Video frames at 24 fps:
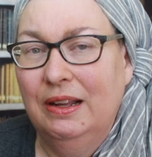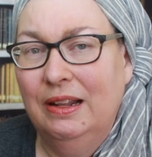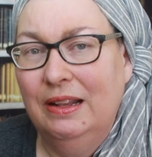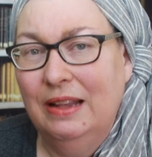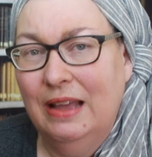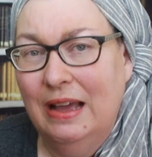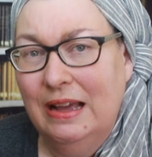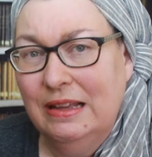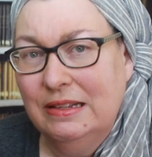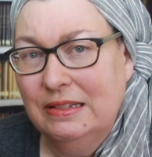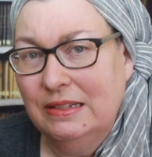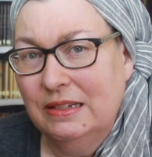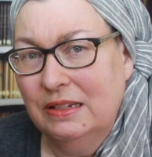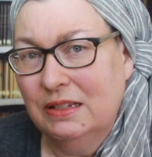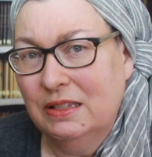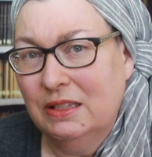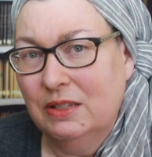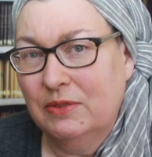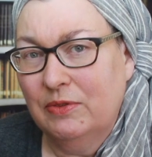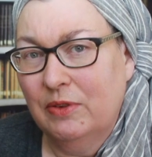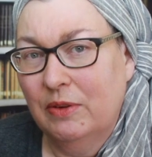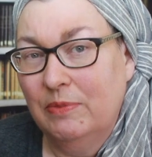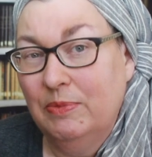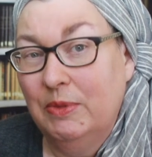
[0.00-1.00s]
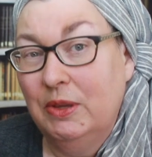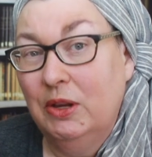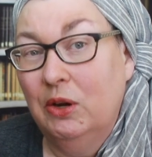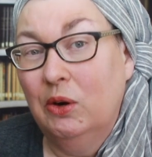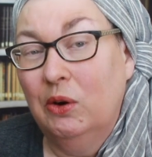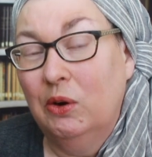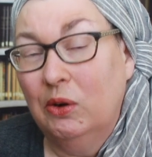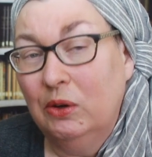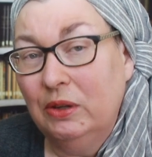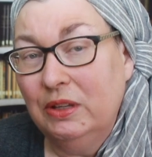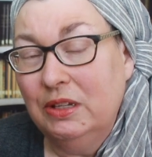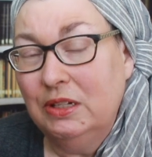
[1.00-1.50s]
Classics from the
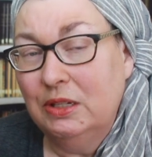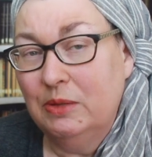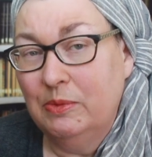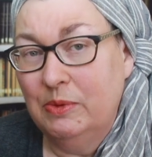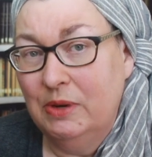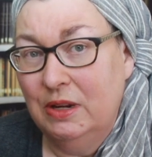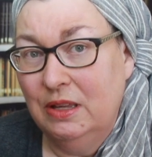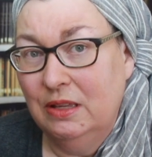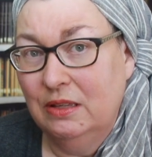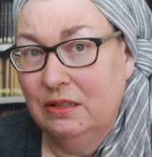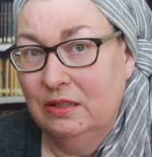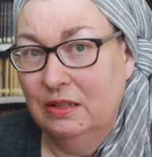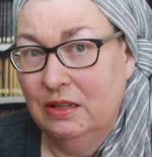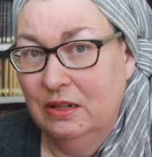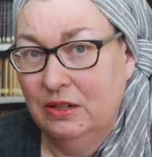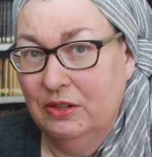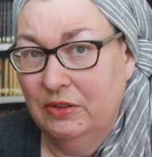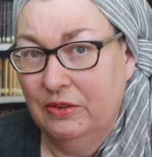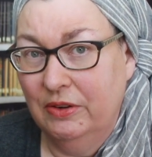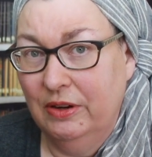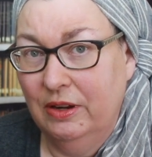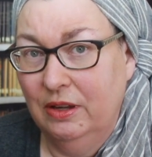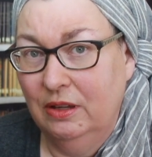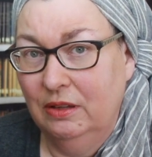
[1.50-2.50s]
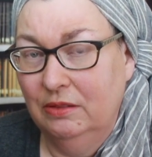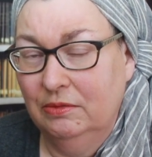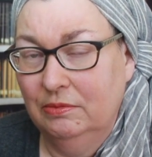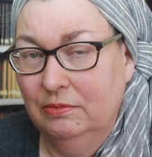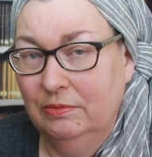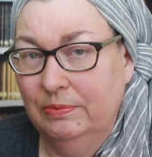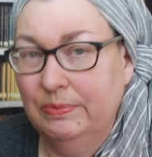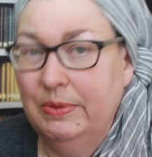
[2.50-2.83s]
early 20th century,